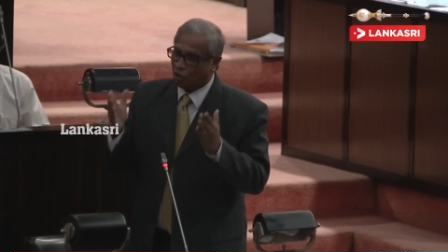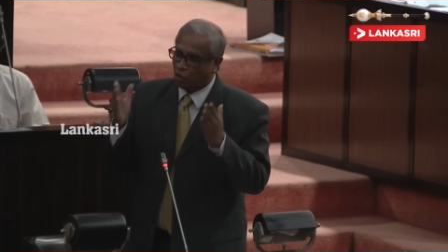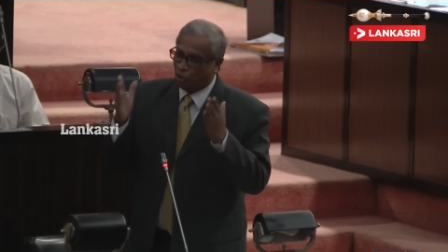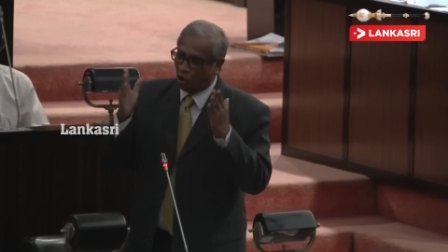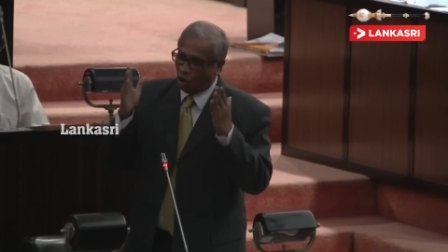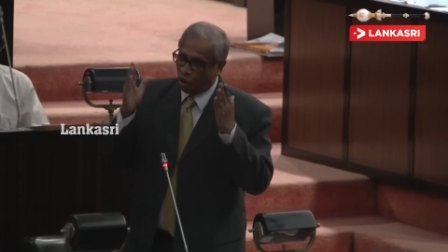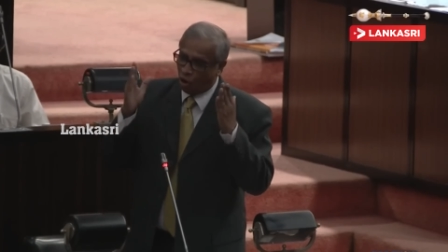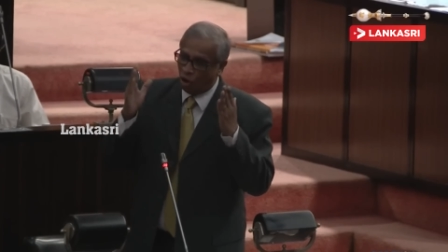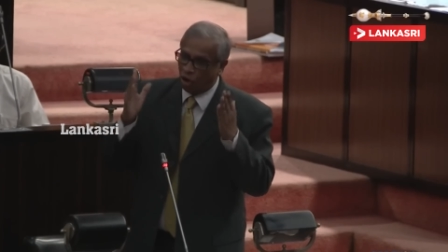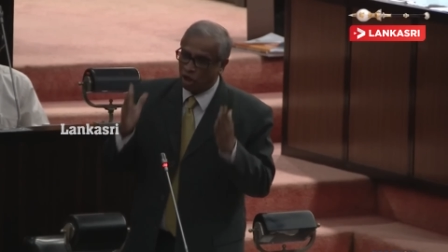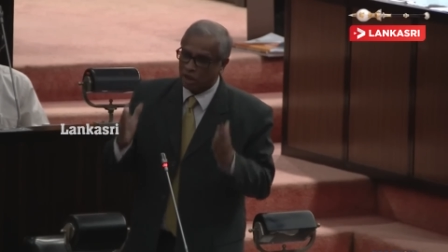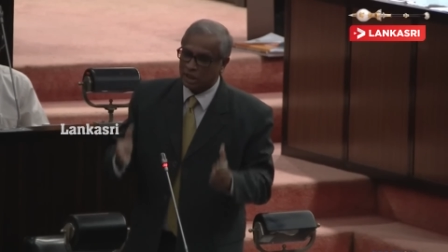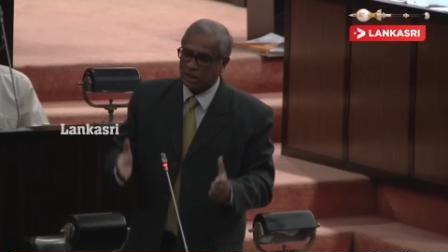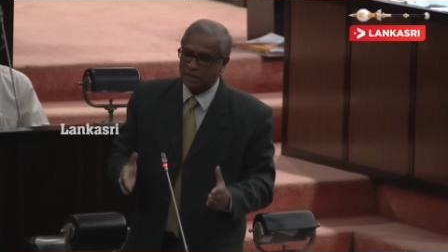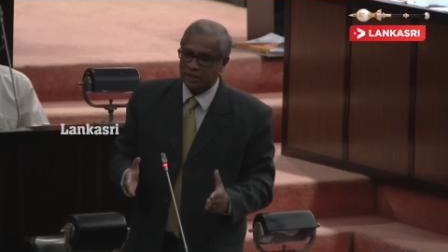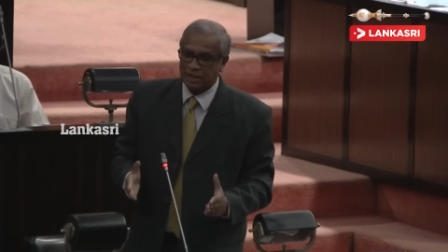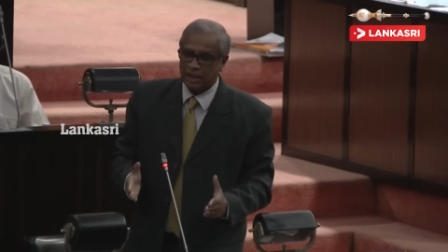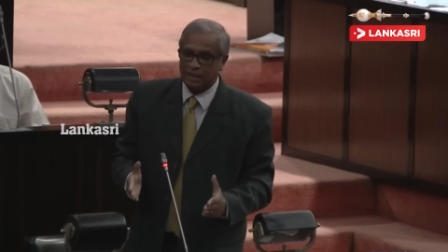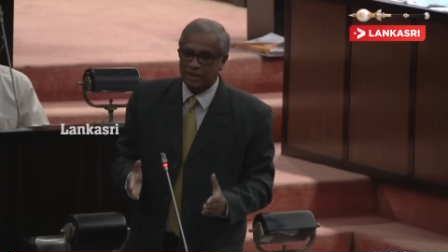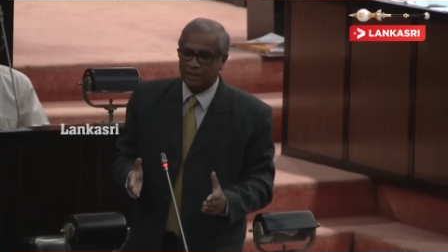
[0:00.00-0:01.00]

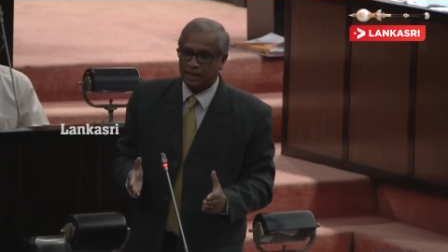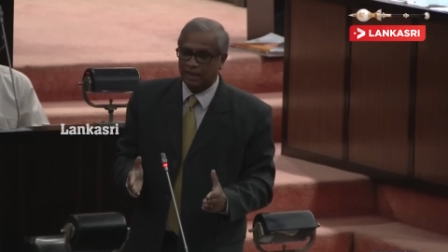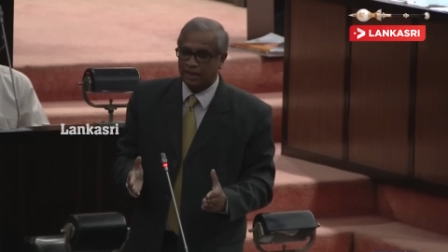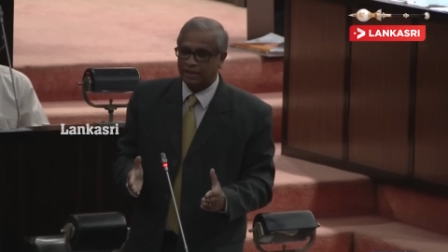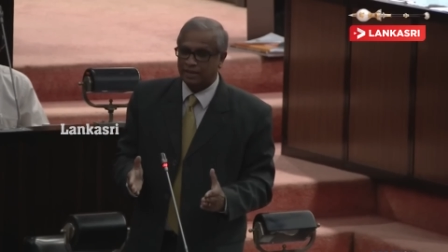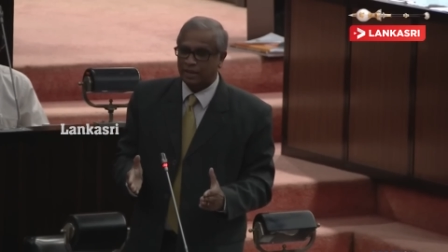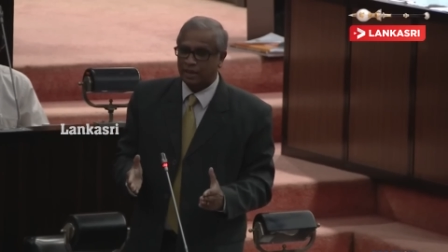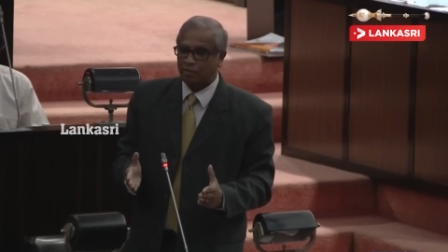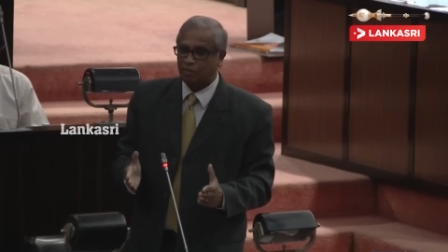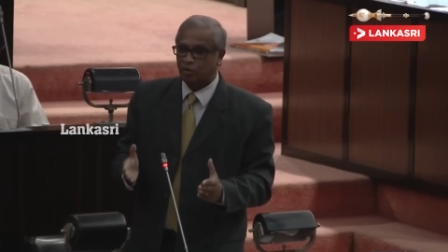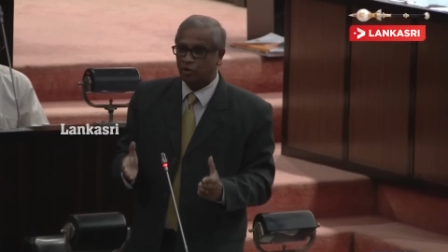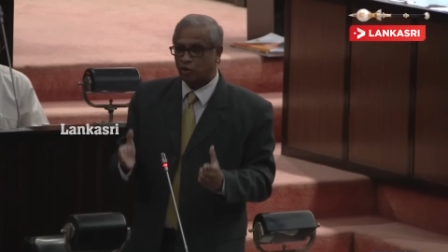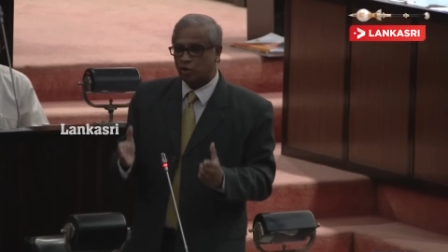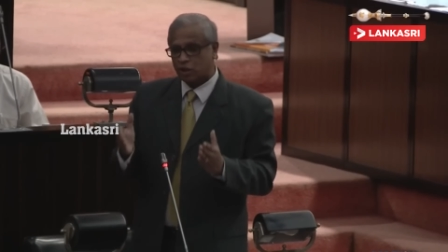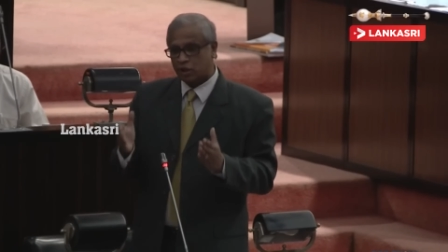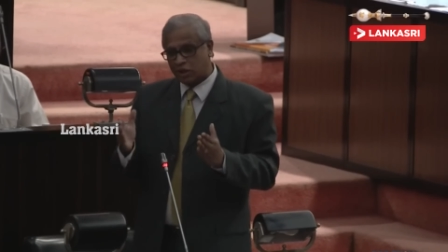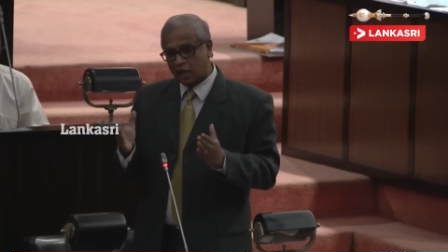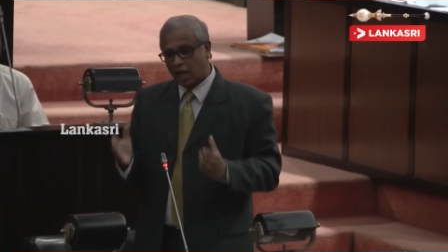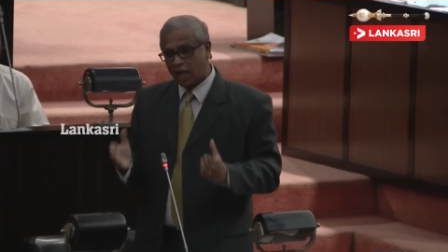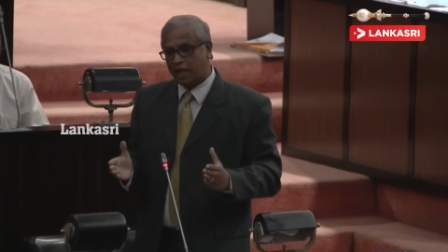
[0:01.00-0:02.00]
calls and tells them to
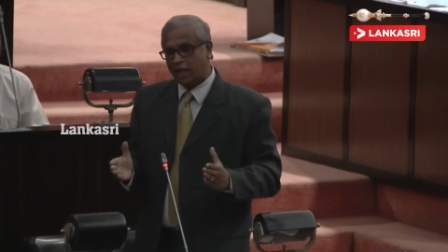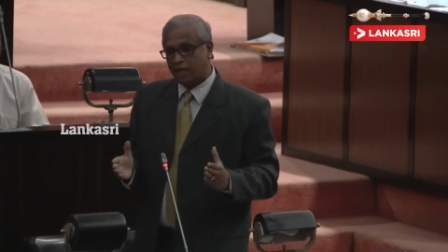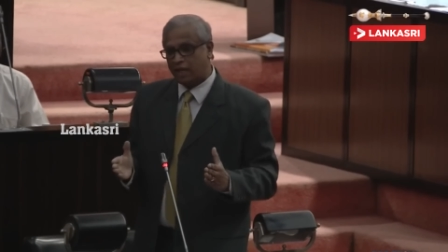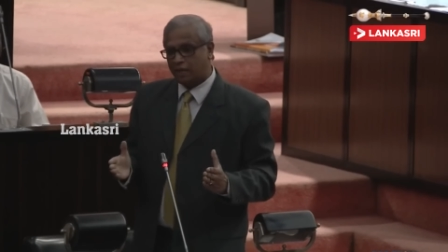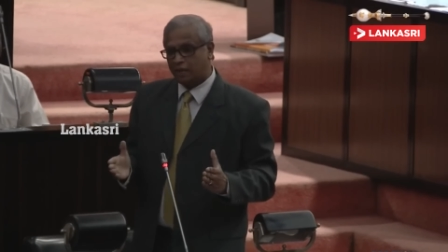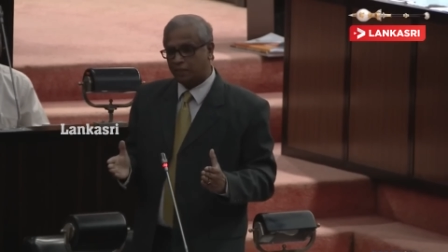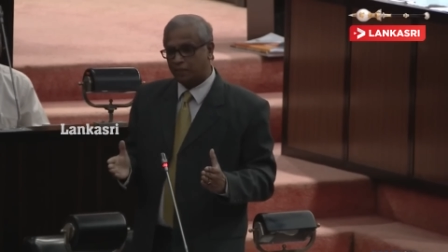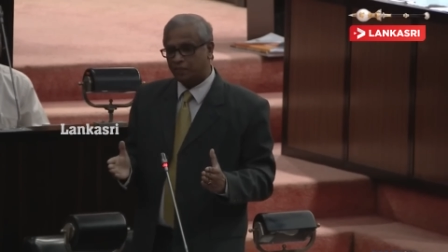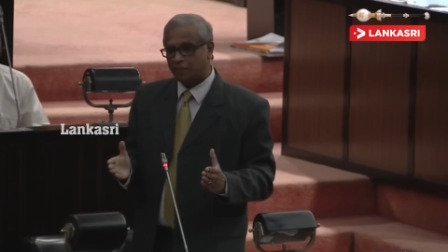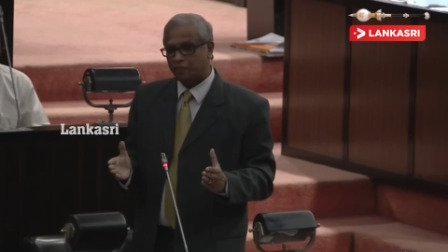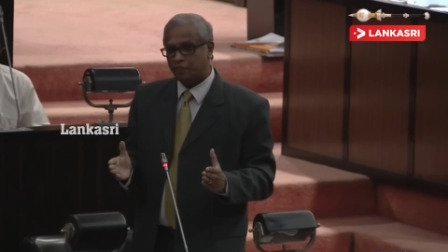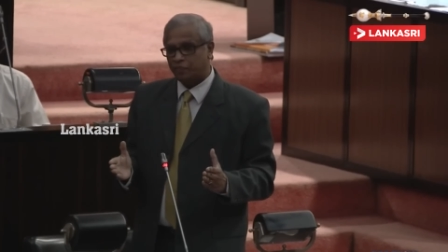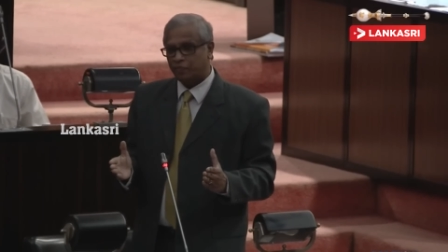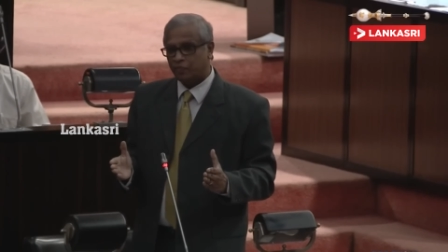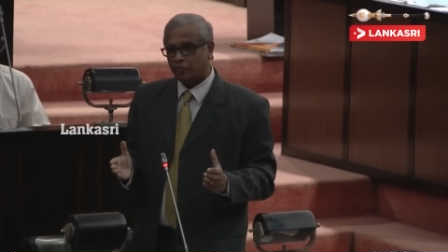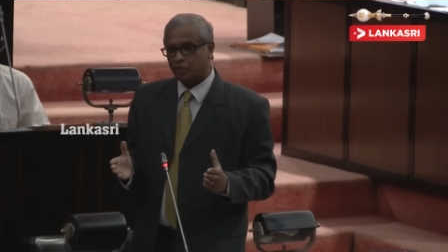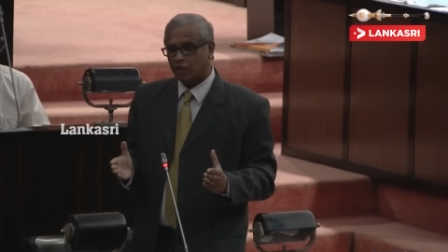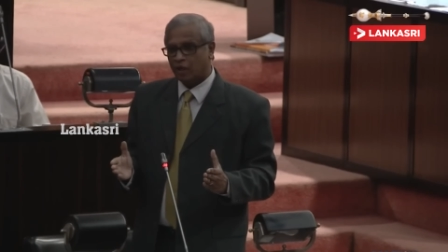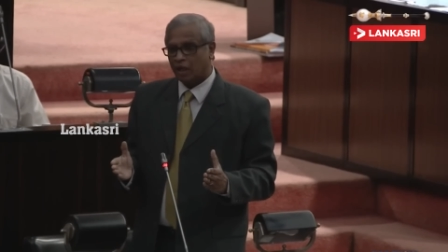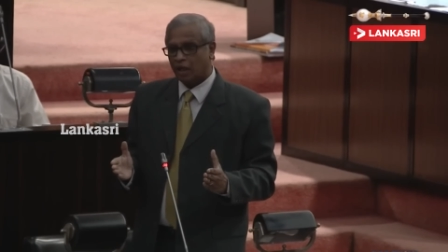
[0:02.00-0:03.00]
resign
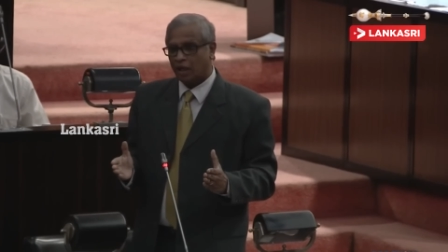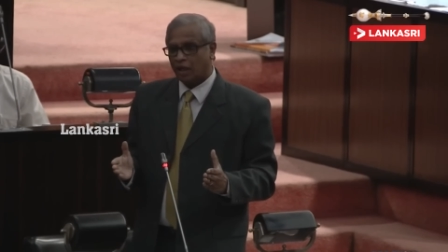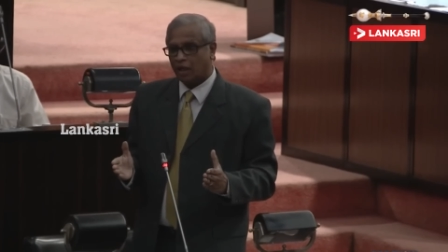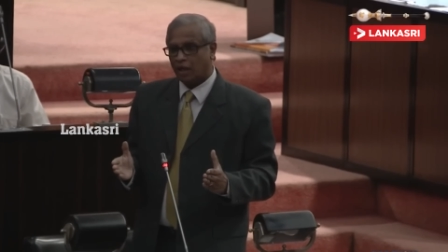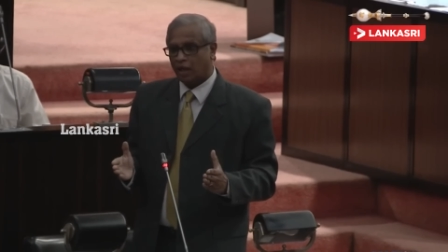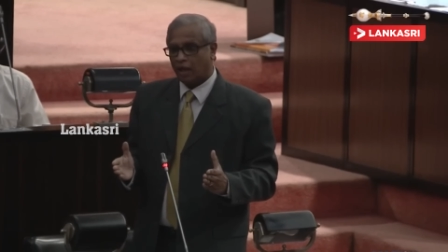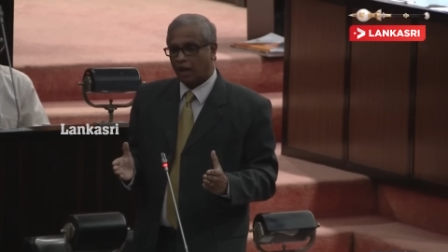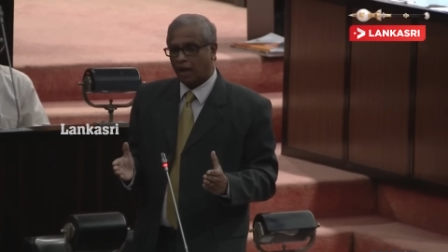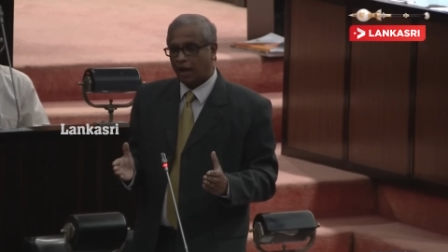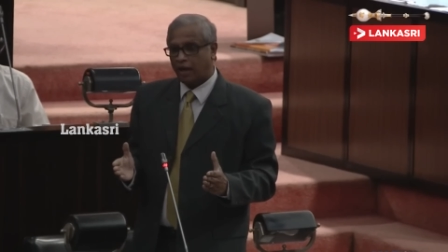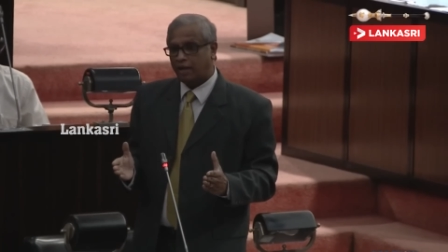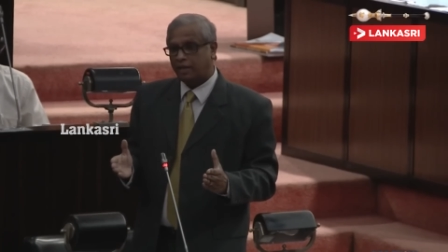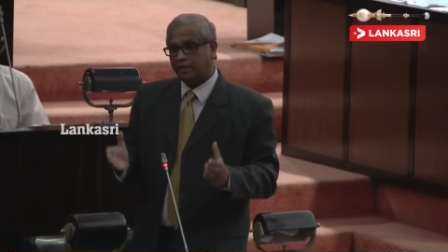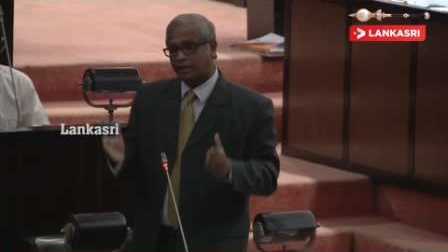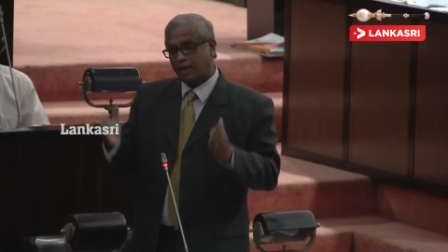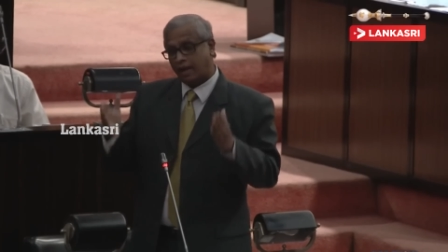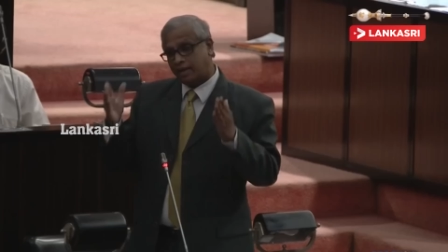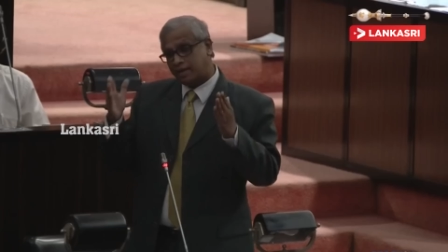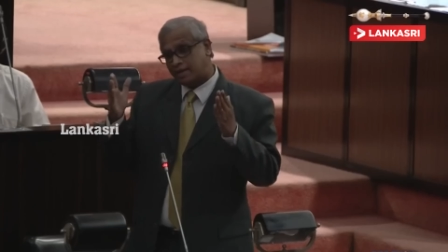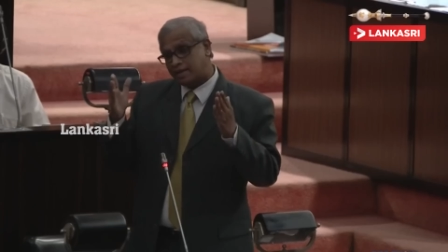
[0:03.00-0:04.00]
and
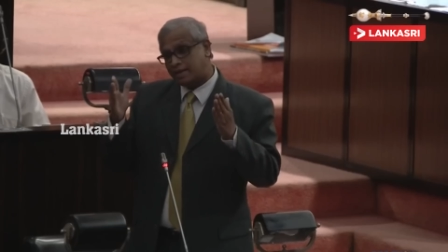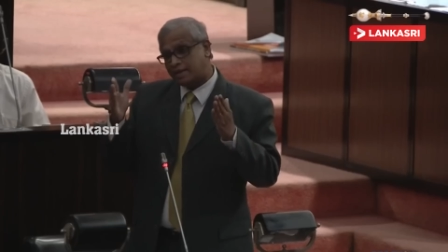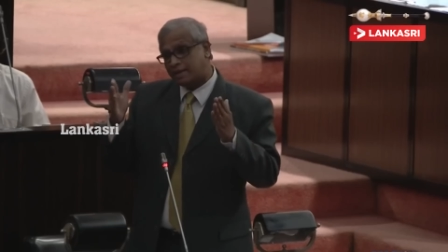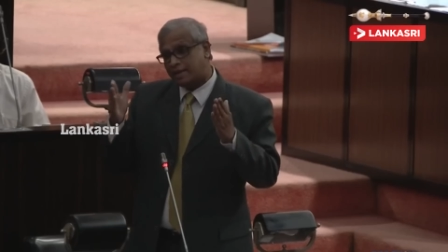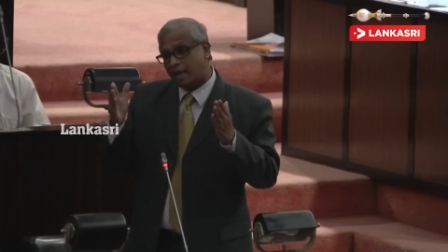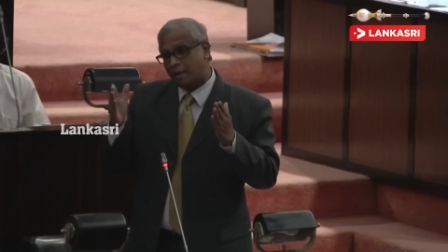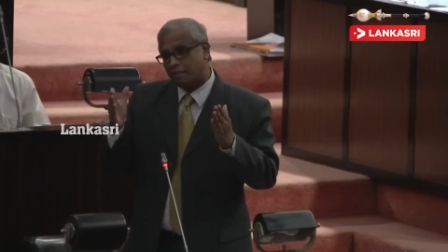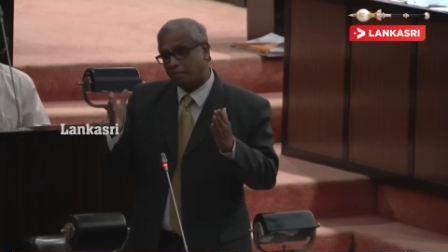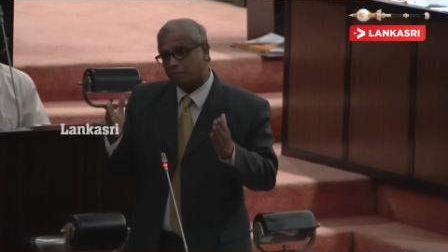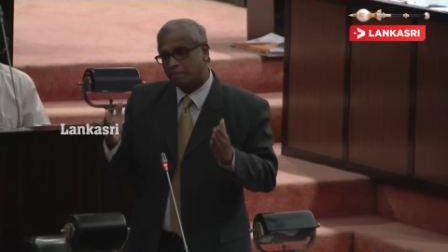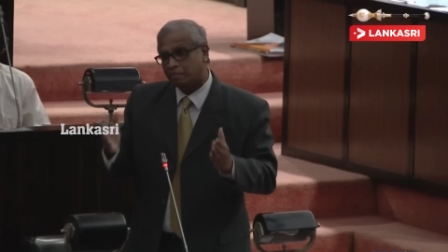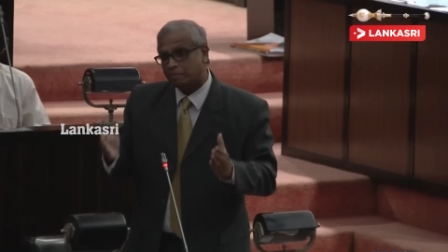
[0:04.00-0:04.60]
threatens them.